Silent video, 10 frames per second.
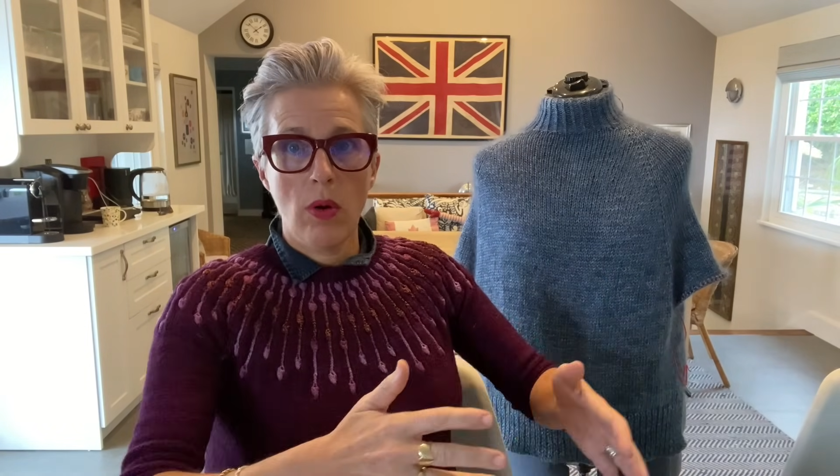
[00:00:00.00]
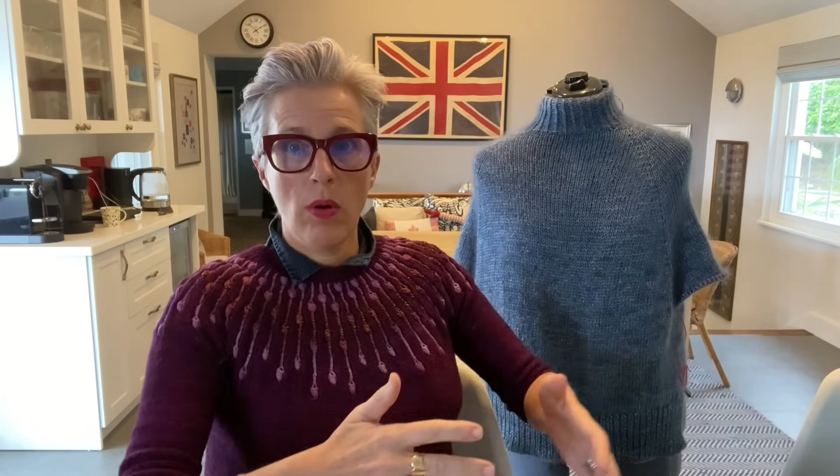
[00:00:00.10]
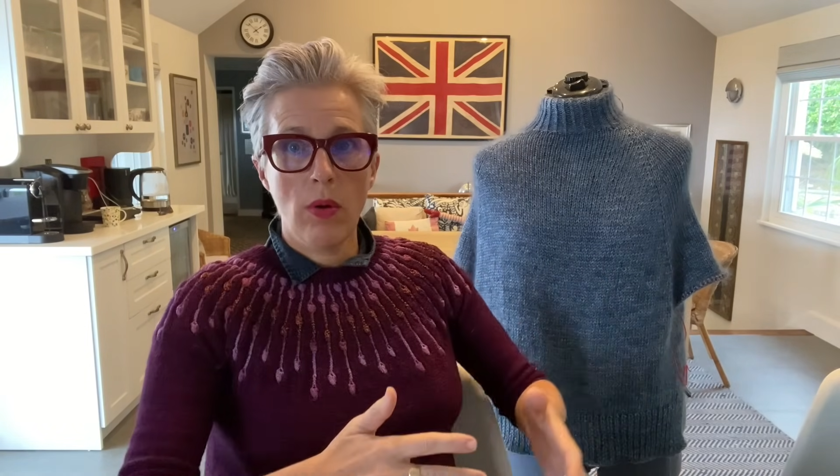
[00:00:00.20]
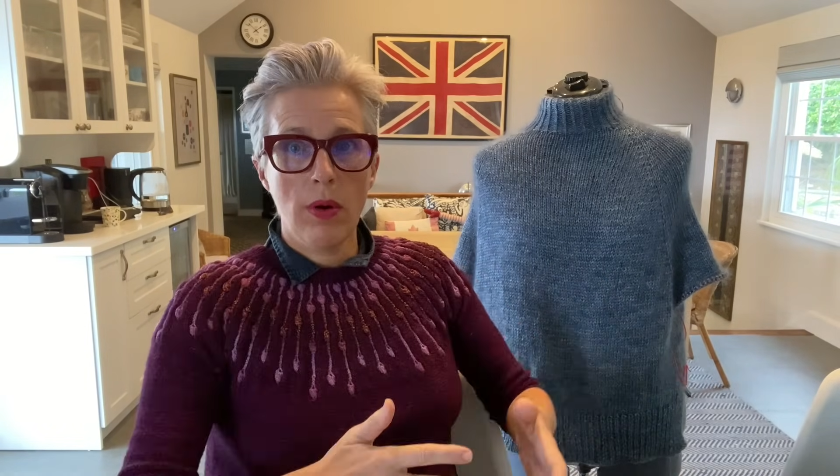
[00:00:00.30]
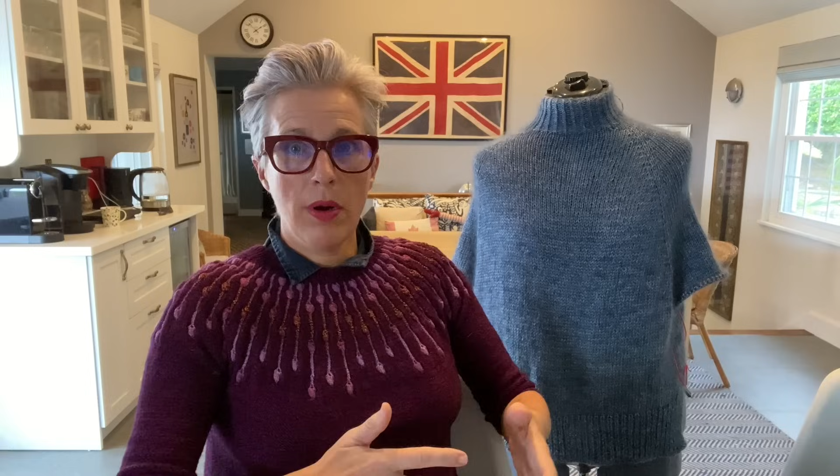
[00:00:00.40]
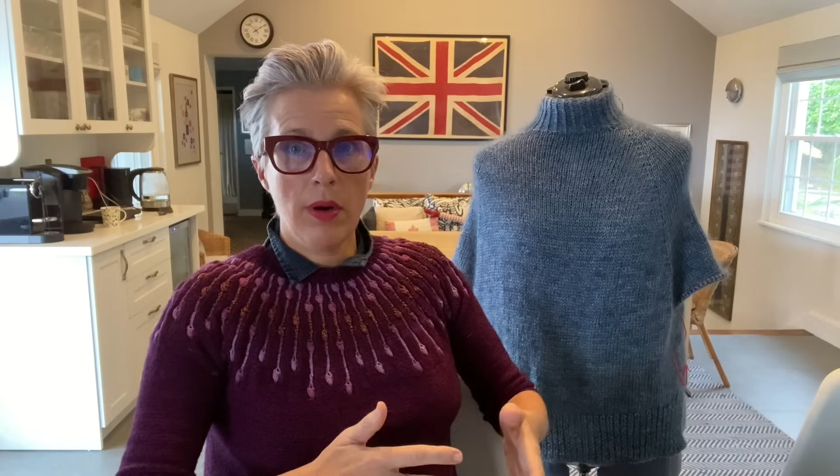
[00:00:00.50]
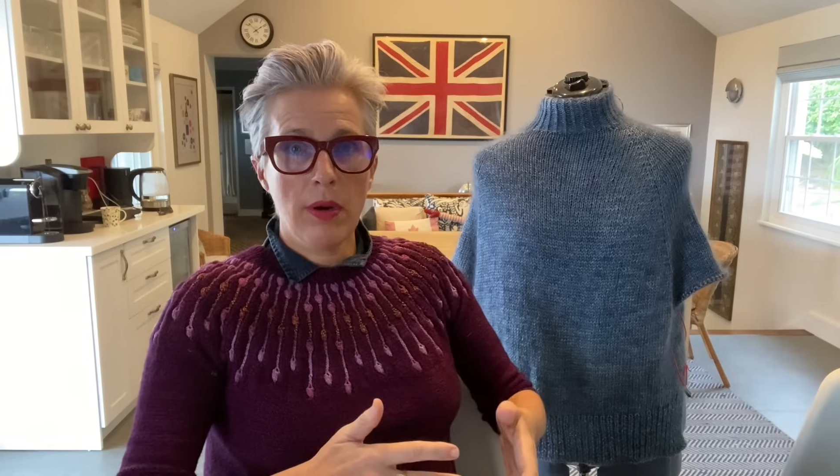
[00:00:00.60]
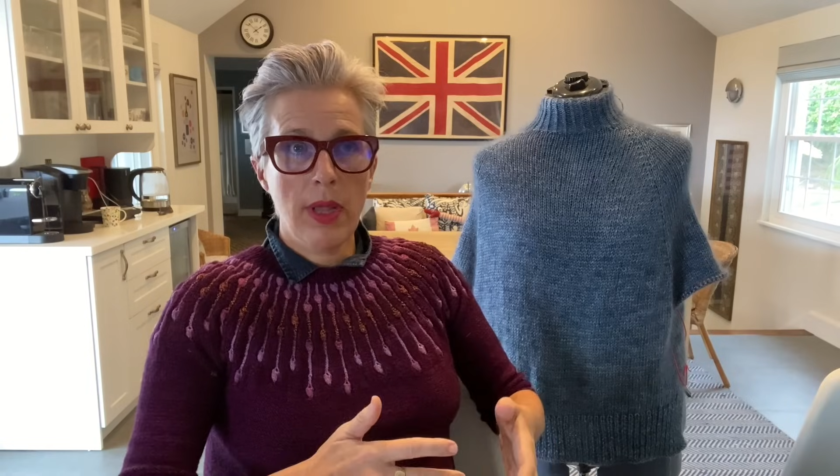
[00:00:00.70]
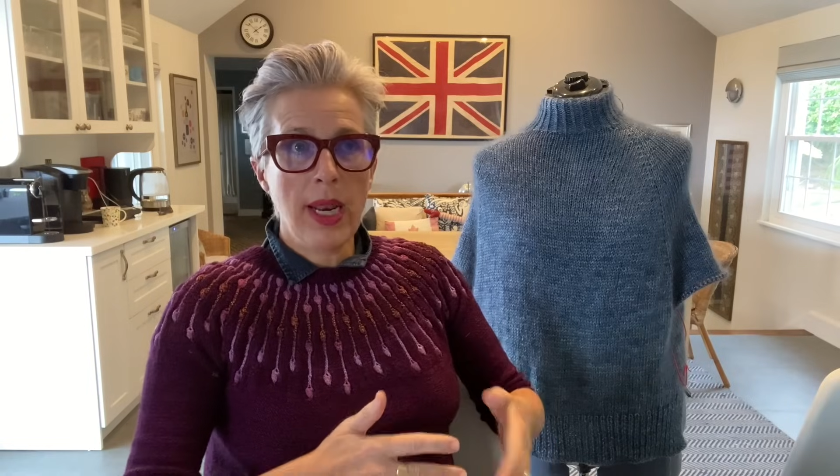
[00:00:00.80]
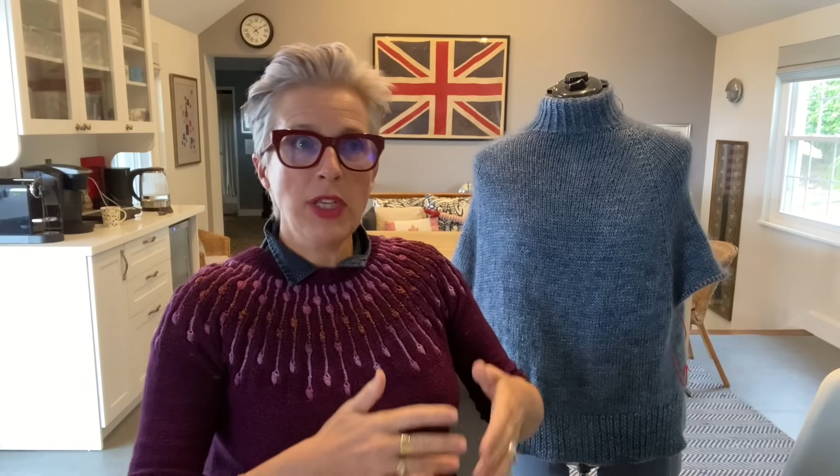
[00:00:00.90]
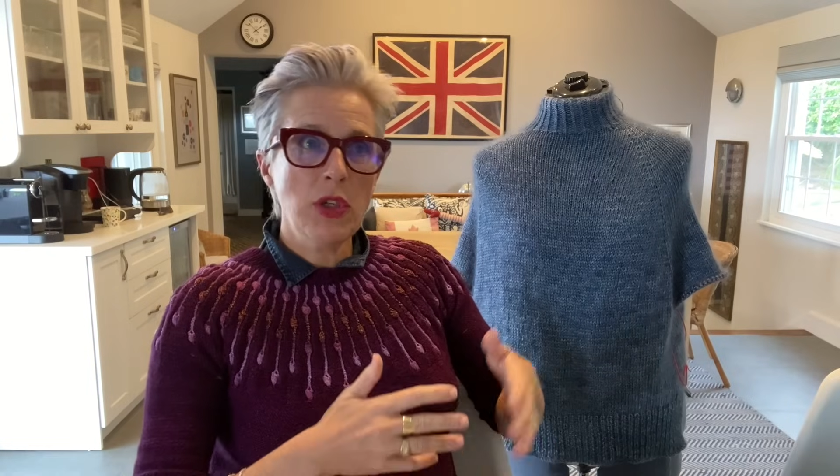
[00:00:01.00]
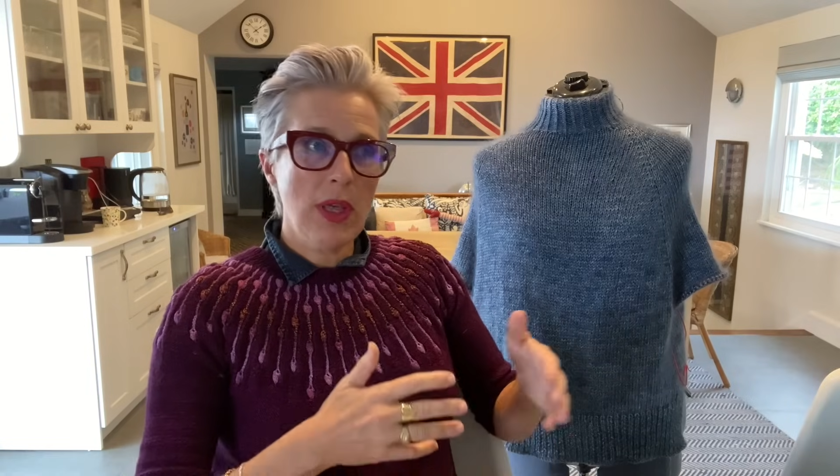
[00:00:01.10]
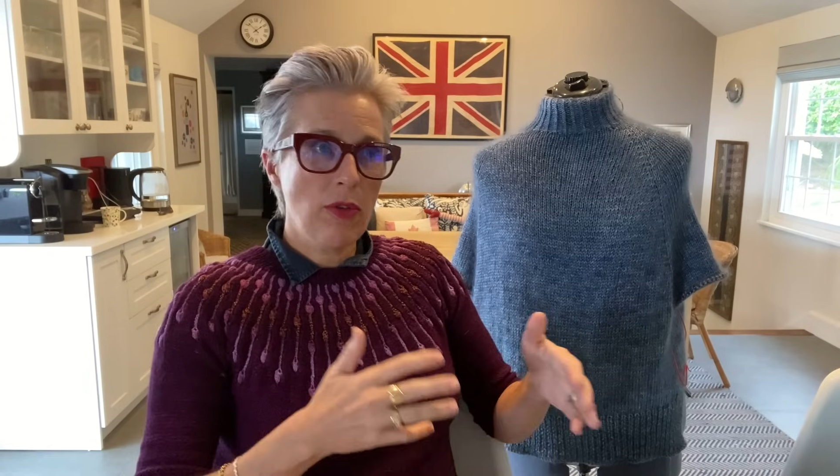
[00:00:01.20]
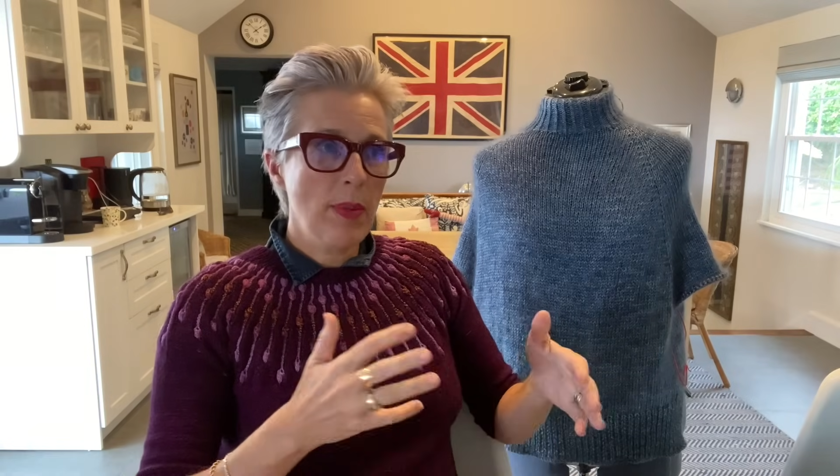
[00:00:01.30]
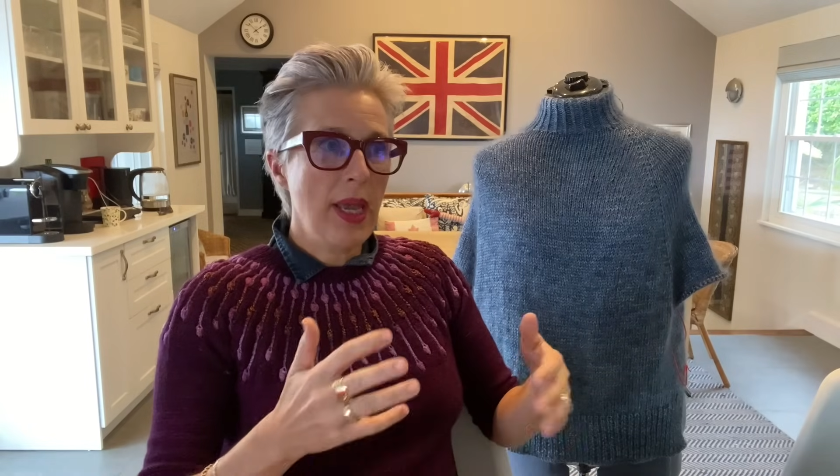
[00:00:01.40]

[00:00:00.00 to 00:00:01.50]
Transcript: and I do that for my